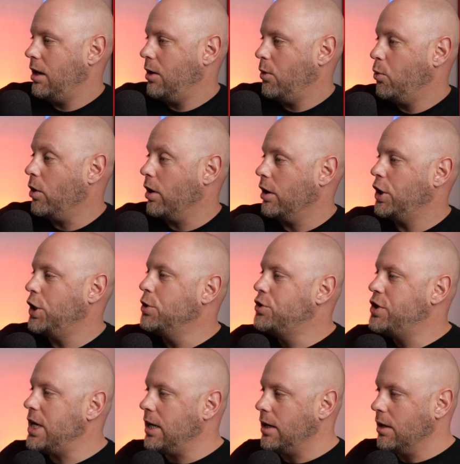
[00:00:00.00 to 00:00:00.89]
were.
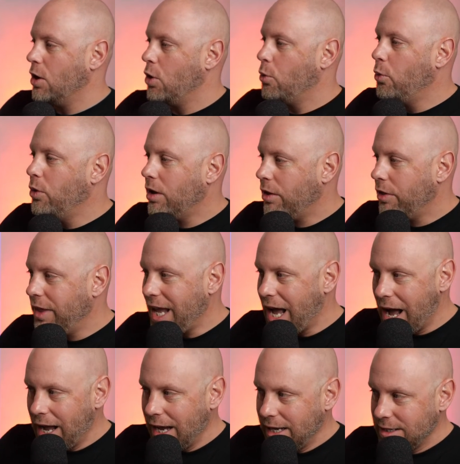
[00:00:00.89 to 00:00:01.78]
Eugene, will the
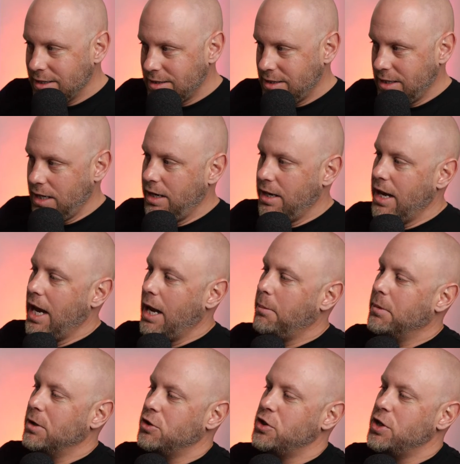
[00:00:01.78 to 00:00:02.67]
ISC
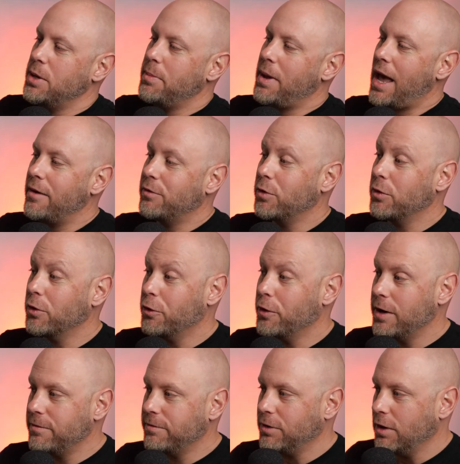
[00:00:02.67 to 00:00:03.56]
name a ship after the
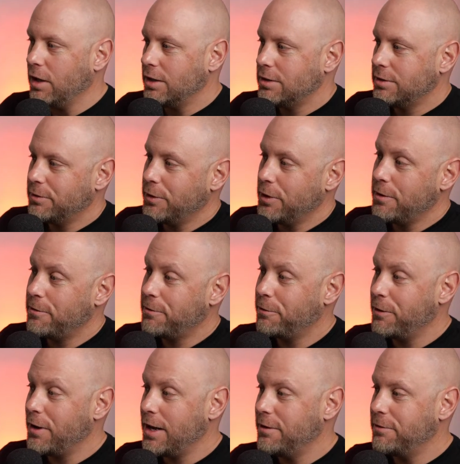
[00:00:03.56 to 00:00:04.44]
great philosopher
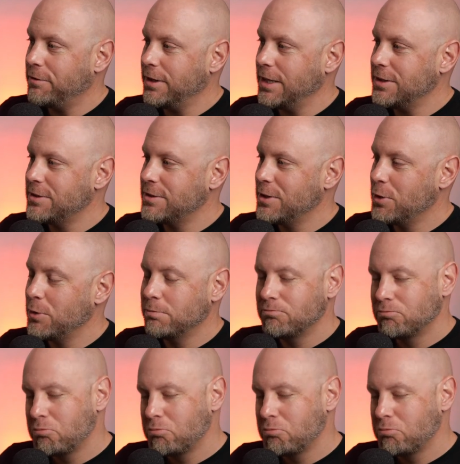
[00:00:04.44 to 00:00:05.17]
Fred Flintstone?